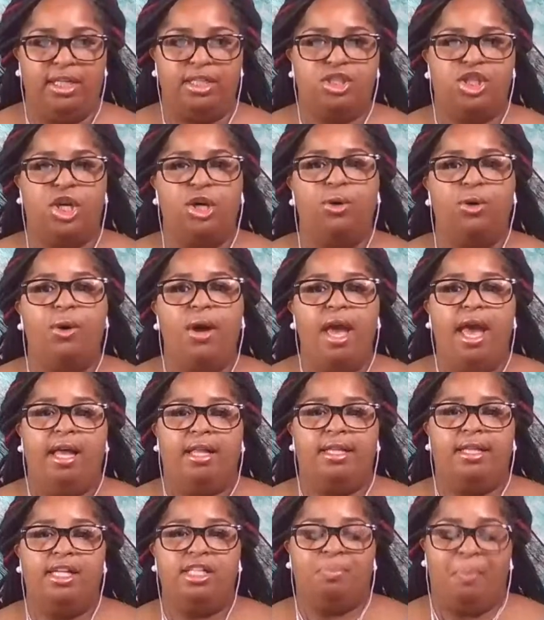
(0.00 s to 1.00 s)
So
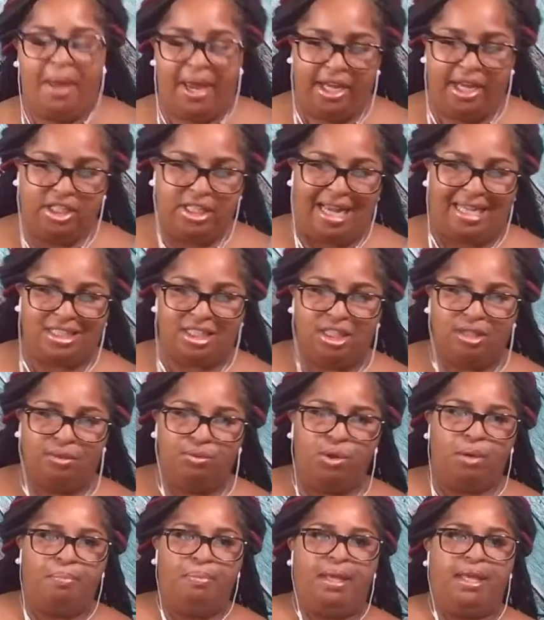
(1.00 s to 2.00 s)
this page actually
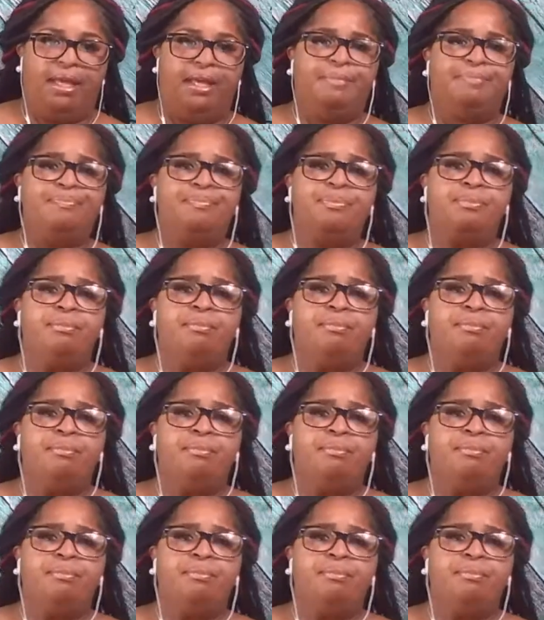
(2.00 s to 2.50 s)
will be